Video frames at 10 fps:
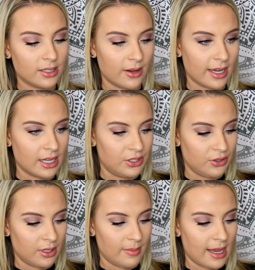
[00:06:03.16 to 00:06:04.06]
so I guess
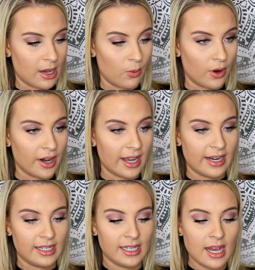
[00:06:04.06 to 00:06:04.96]
you could make it work,
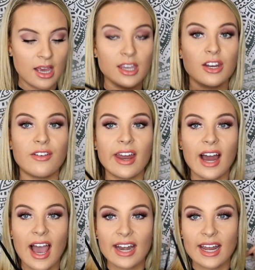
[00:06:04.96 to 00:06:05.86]
and it's, you know, that
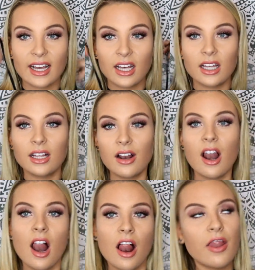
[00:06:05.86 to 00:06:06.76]
high neck
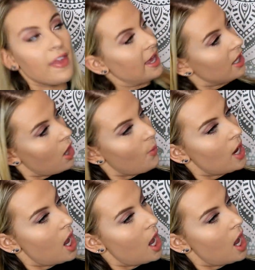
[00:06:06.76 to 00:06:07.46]
thing going